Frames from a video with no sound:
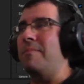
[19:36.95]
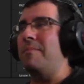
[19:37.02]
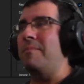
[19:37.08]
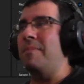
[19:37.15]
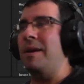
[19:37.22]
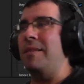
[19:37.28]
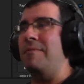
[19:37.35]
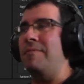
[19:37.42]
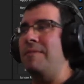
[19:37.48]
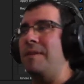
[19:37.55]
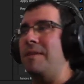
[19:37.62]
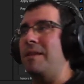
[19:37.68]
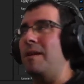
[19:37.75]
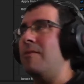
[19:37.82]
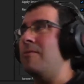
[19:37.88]
But for
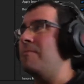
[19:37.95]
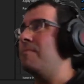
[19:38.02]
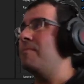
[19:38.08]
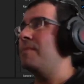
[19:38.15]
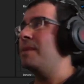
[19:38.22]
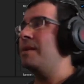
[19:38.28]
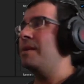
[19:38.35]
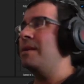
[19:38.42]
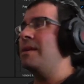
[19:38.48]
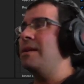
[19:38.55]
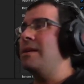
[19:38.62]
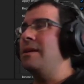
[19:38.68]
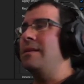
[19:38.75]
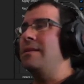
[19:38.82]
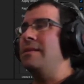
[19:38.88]
now,
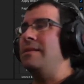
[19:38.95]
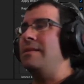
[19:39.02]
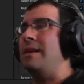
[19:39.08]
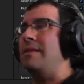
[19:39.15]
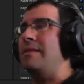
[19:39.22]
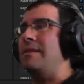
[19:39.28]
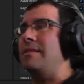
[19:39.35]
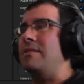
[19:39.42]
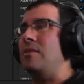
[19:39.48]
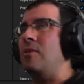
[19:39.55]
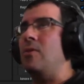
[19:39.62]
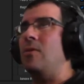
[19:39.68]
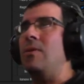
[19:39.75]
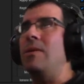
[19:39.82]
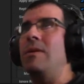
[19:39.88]
that is
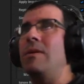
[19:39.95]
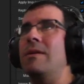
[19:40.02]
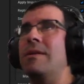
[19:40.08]
all.